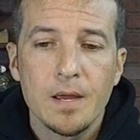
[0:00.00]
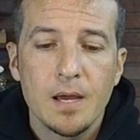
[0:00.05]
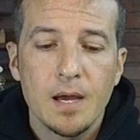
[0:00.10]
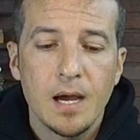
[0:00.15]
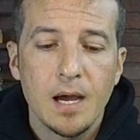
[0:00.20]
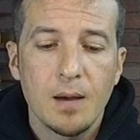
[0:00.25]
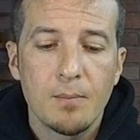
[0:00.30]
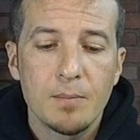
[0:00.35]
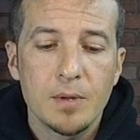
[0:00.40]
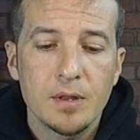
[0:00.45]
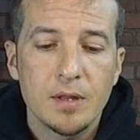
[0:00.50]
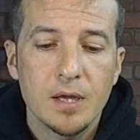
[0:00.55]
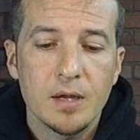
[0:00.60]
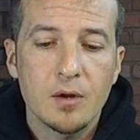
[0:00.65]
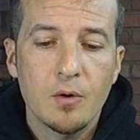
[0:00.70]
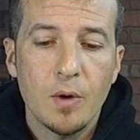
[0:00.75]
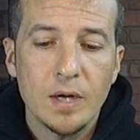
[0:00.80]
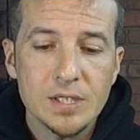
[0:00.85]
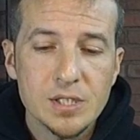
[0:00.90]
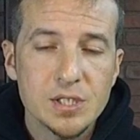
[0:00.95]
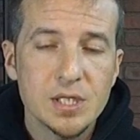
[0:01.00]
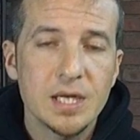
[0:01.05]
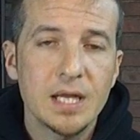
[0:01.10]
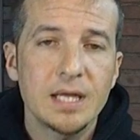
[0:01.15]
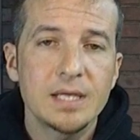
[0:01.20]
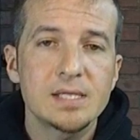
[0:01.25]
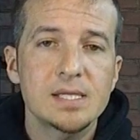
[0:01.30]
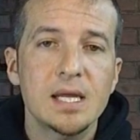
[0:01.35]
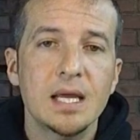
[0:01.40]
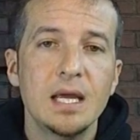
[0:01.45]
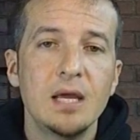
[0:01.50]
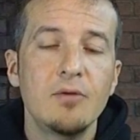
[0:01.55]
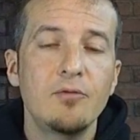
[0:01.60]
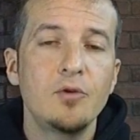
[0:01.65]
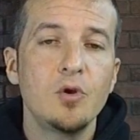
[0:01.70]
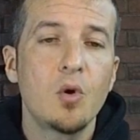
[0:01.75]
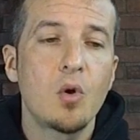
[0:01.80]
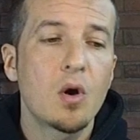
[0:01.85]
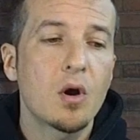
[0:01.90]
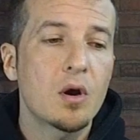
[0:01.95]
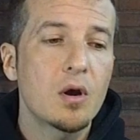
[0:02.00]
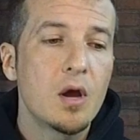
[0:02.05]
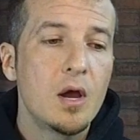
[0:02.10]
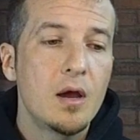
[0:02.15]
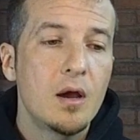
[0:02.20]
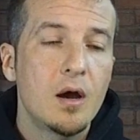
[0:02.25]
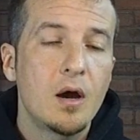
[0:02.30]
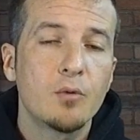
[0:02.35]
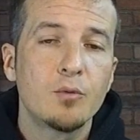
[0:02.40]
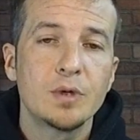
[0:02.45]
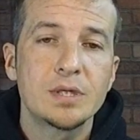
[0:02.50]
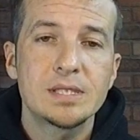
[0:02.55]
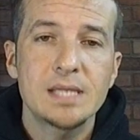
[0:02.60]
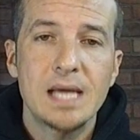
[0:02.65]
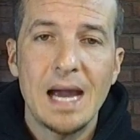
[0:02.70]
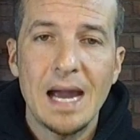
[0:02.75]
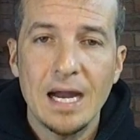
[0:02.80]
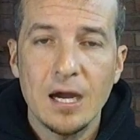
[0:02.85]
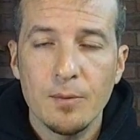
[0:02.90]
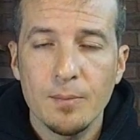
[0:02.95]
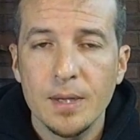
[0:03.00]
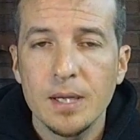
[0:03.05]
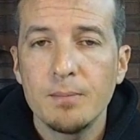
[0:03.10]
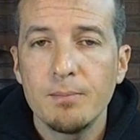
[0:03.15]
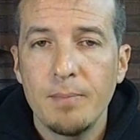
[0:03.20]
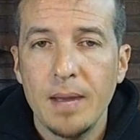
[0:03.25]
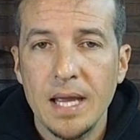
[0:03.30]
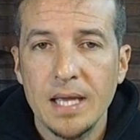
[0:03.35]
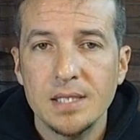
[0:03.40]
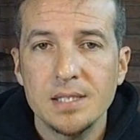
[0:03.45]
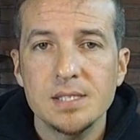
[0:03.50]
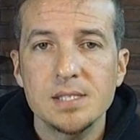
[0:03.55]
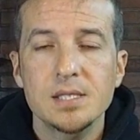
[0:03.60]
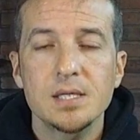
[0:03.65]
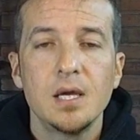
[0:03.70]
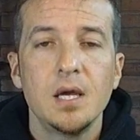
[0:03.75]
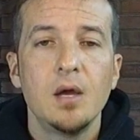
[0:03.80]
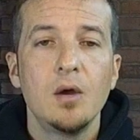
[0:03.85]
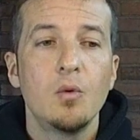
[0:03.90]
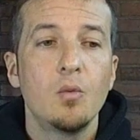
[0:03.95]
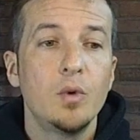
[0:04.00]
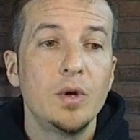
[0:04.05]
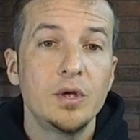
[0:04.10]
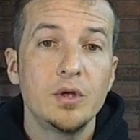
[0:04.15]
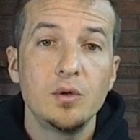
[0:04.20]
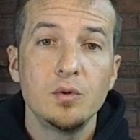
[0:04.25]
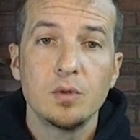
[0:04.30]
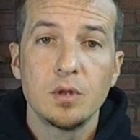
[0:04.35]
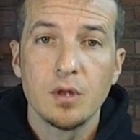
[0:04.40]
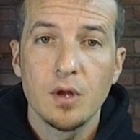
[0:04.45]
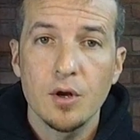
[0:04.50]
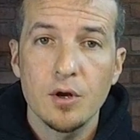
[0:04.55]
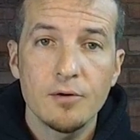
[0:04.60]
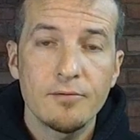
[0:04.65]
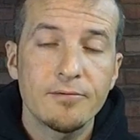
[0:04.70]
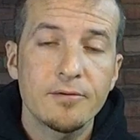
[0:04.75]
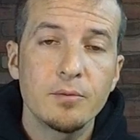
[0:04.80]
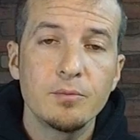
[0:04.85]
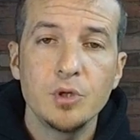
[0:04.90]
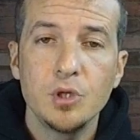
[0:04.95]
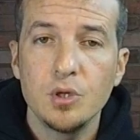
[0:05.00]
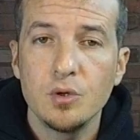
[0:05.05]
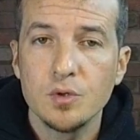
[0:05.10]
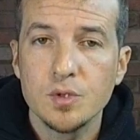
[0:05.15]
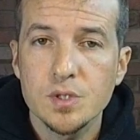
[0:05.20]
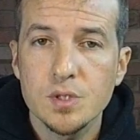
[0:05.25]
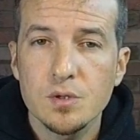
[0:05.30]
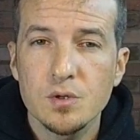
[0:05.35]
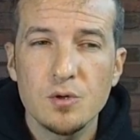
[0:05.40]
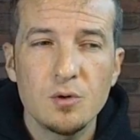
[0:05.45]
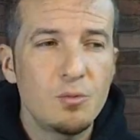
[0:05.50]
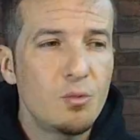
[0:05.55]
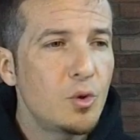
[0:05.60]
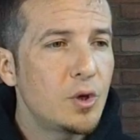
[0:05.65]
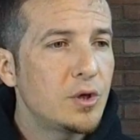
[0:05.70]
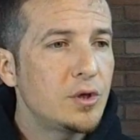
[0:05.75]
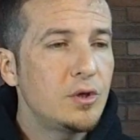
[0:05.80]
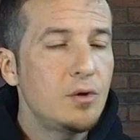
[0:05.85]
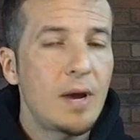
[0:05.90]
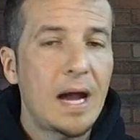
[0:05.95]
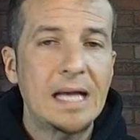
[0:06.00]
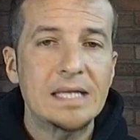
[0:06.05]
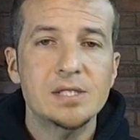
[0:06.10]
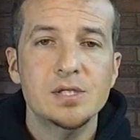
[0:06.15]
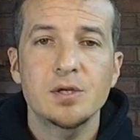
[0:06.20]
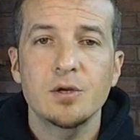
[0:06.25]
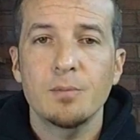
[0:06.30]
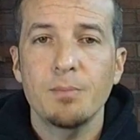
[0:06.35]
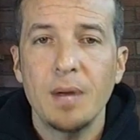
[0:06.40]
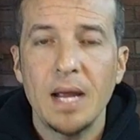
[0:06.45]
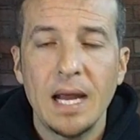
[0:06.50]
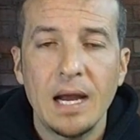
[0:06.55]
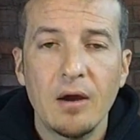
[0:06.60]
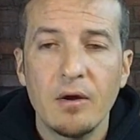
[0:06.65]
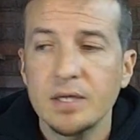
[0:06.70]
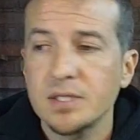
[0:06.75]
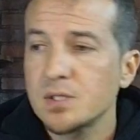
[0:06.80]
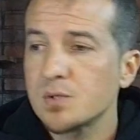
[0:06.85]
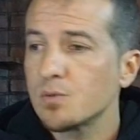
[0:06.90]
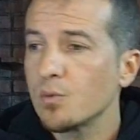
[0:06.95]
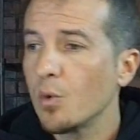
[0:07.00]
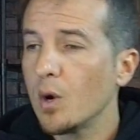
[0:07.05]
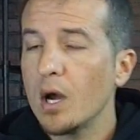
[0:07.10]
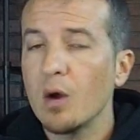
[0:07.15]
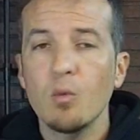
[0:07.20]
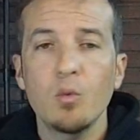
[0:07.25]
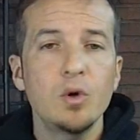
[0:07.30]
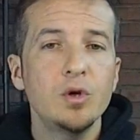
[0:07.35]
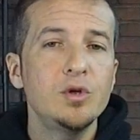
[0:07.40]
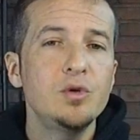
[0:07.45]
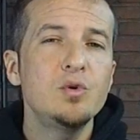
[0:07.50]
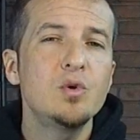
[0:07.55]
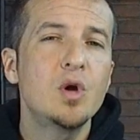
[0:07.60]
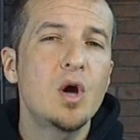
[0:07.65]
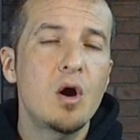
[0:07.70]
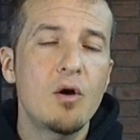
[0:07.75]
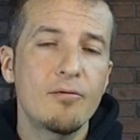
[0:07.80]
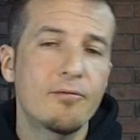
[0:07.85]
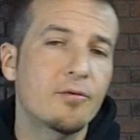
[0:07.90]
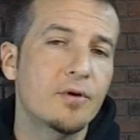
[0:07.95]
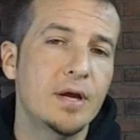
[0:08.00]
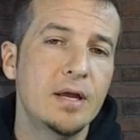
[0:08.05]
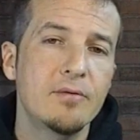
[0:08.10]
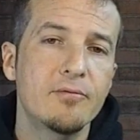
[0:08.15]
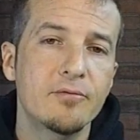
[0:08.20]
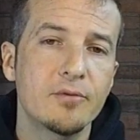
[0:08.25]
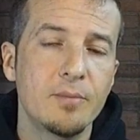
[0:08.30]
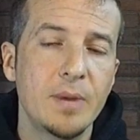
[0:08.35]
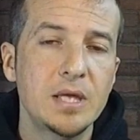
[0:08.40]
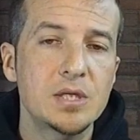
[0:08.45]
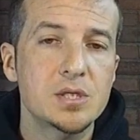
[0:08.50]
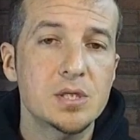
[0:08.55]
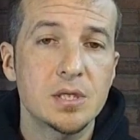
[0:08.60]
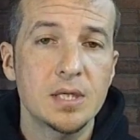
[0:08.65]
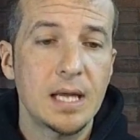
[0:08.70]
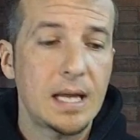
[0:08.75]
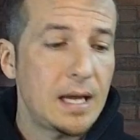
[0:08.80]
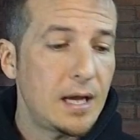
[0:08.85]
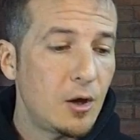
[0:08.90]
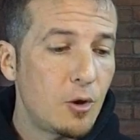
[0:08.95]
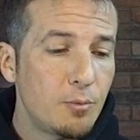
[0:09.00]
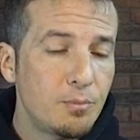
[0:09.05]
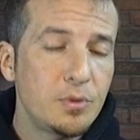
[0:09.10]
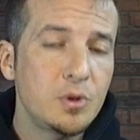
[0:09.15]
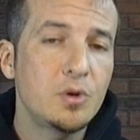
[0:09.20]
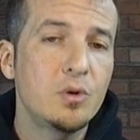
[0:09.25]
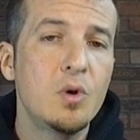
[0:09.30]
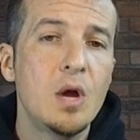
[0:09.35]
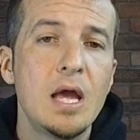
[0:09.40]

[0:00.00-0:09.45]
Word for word: Um, the question is if you're retirement based, Will you learn from YouTube? Will you ask your parents? Where will you go for information to help you